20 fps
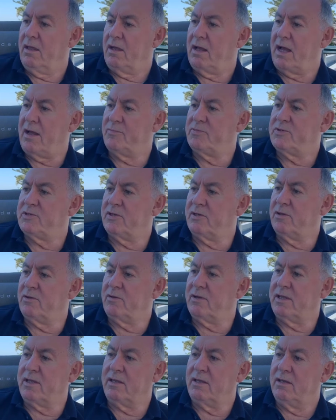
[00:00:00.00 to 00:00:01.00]

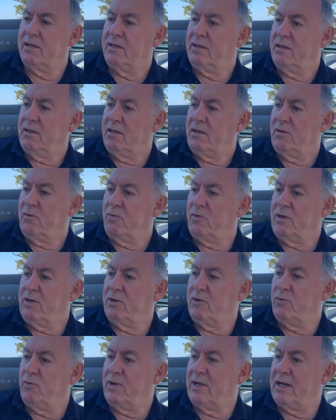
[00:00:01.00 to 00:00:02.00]
Absolutely. We
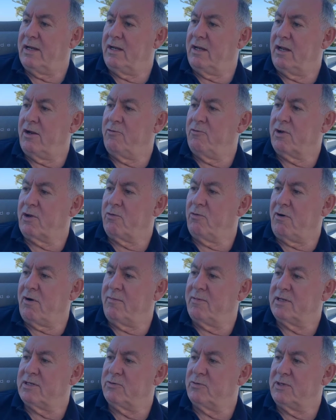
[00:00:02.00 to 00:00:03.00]
knew we had no
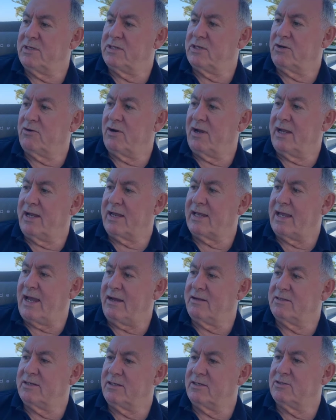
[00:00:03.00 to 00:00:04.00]
requirement to integrate
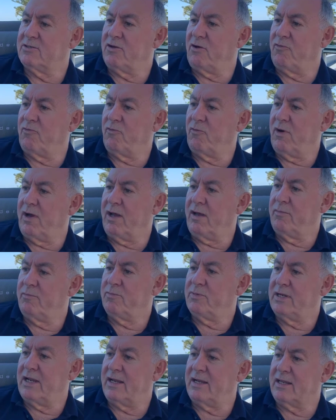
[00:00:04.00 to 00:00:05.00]
accounting software,
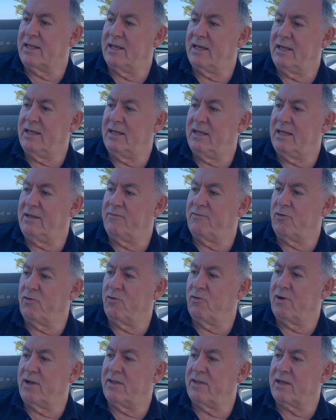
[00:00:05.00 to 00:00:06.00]
but had a key need for
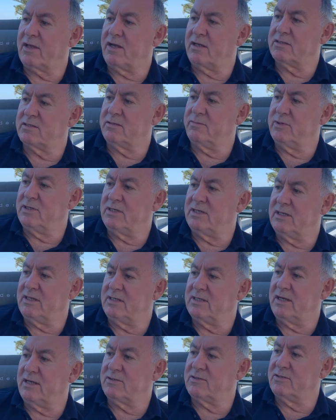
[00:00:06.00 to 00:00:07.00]
all other customer
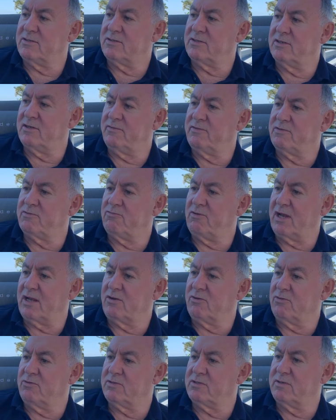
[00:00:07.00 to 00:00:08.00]
details and service
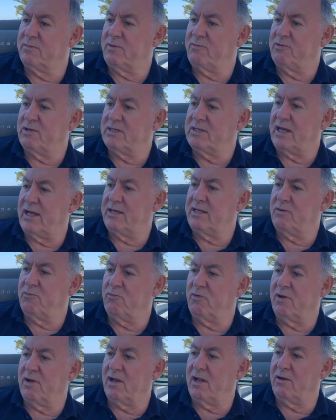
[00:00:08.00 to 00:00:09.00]
records to be retained in
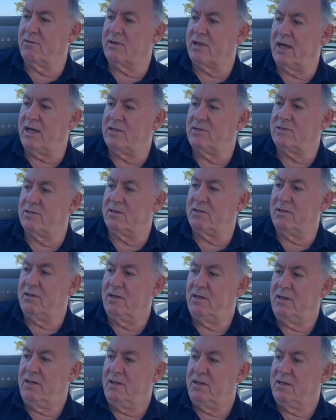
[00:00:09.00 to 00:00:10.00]
one location
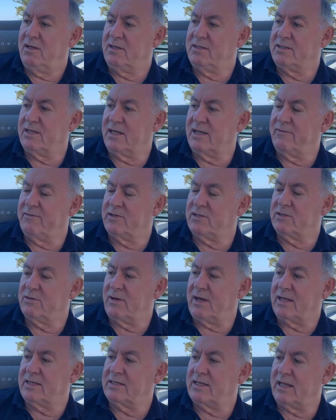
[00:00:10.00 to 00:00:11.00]
and delivered to
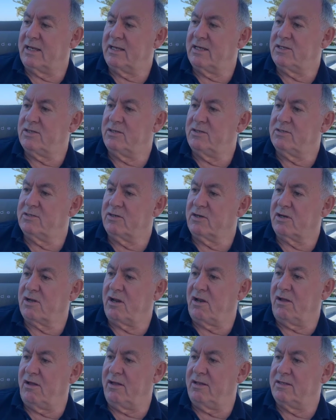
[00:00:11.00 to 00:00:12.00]
our technicians and
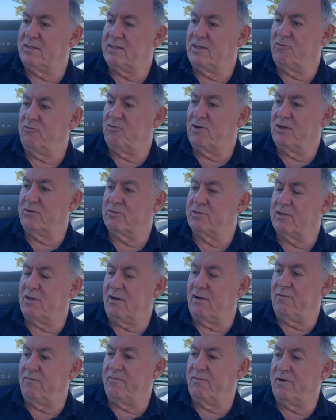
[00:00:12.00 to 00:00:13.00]
clients in real
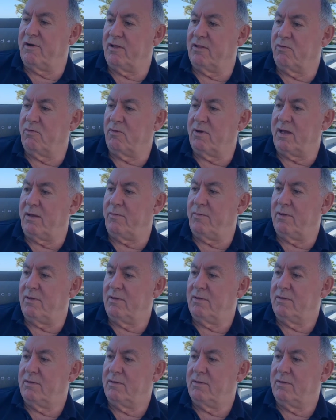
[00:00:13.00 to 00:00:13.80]
time via the web.